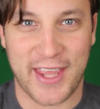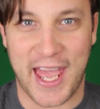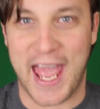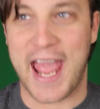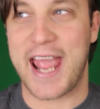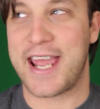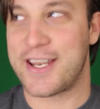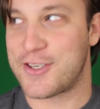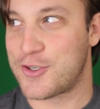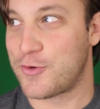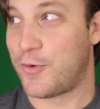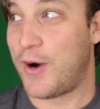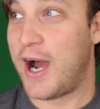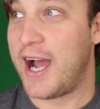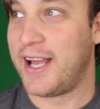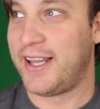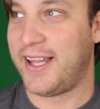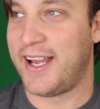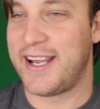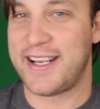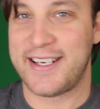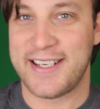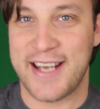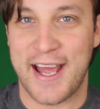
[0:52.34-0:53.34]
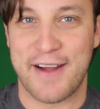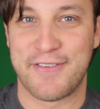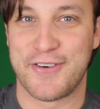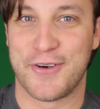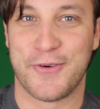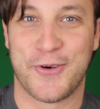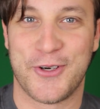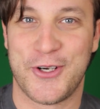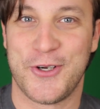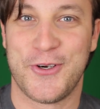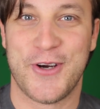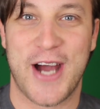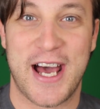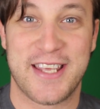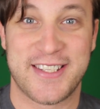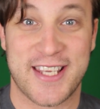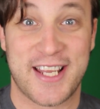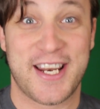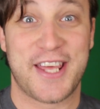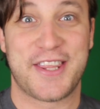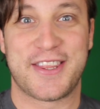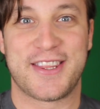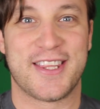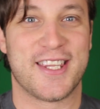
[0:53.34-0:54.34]
hate Twilight and everyone who has
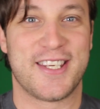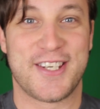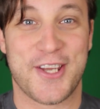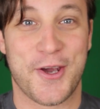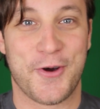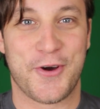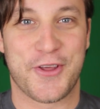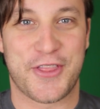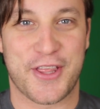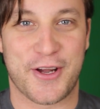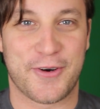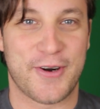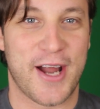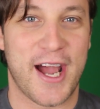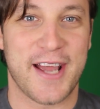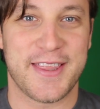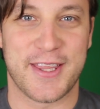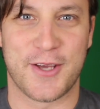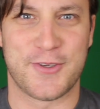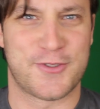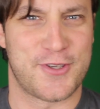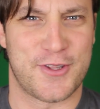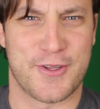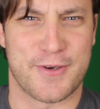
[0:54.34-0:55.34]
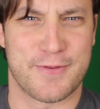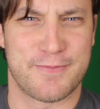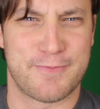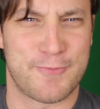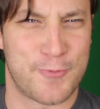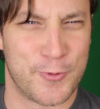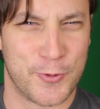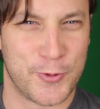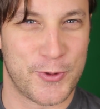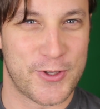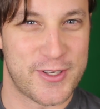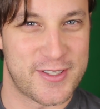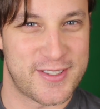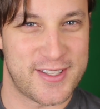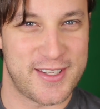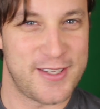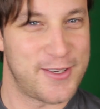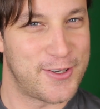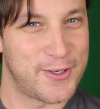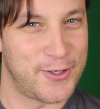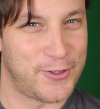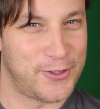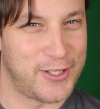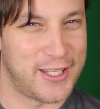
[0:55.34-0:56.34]
anything to do with it, right? Those are the rules that
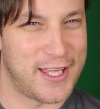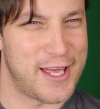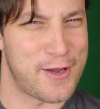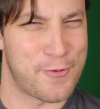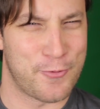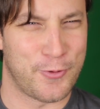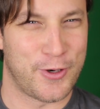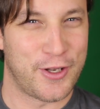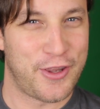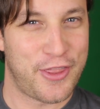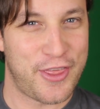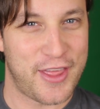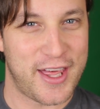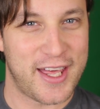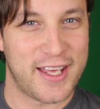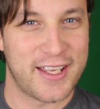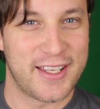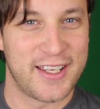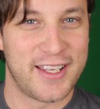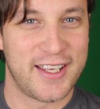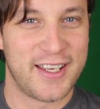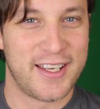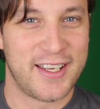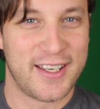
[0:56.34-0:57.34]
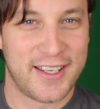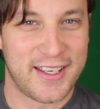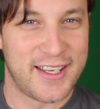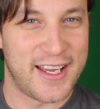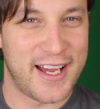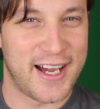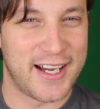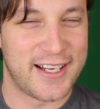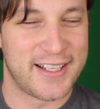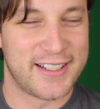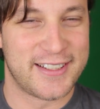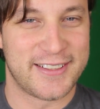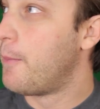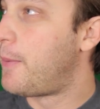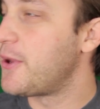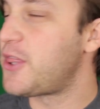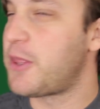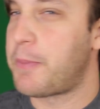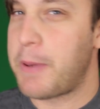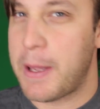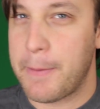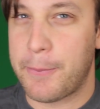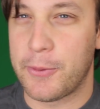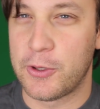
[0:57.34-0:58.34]
you can only like one thing, yeah?
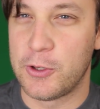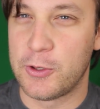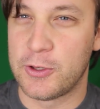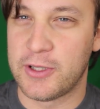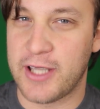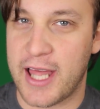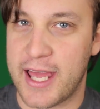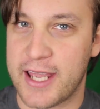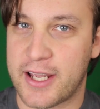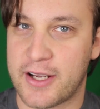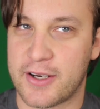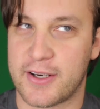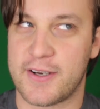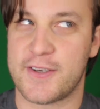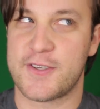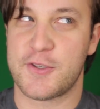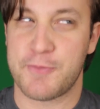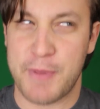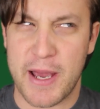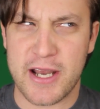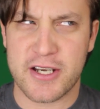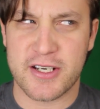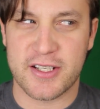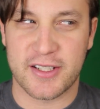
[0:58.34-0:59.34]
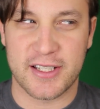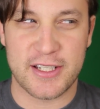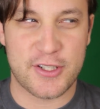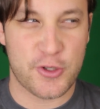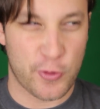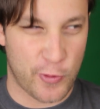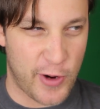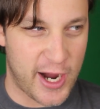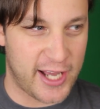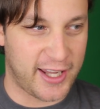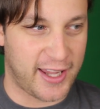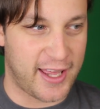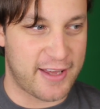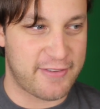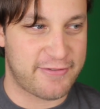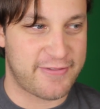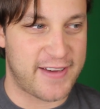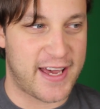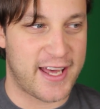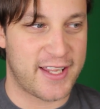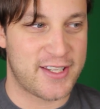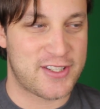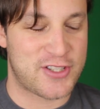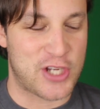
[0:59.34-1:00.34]
But the people who like her, especially Twilight
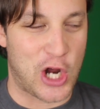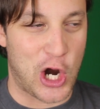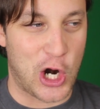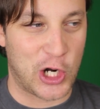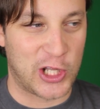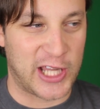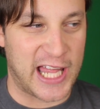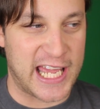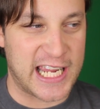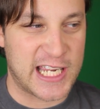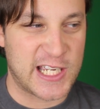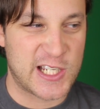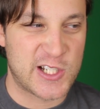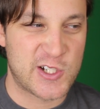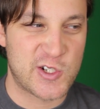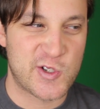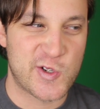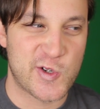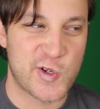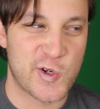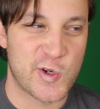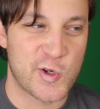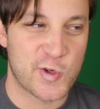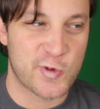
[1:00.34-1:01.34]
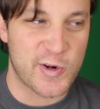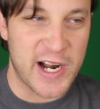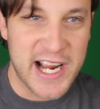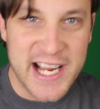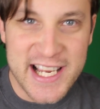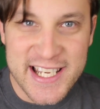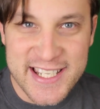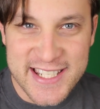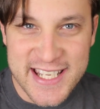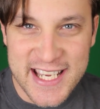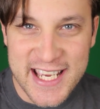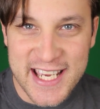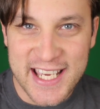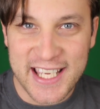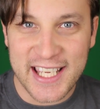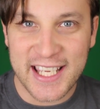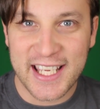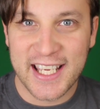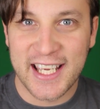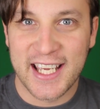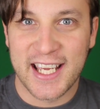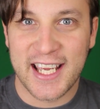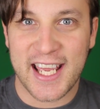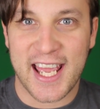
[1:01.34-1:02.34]
fans, are like crazy
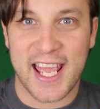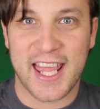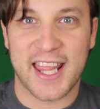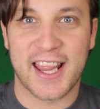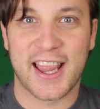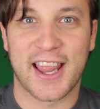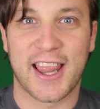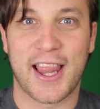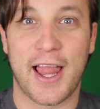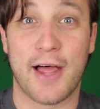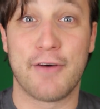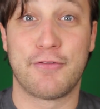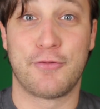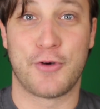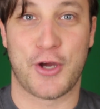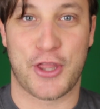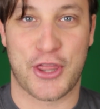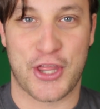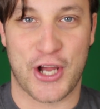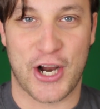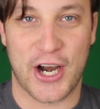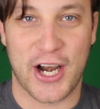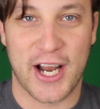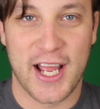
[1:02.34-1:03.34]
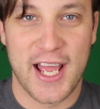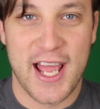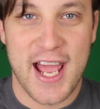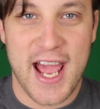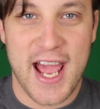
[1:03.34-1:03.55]
in love with her.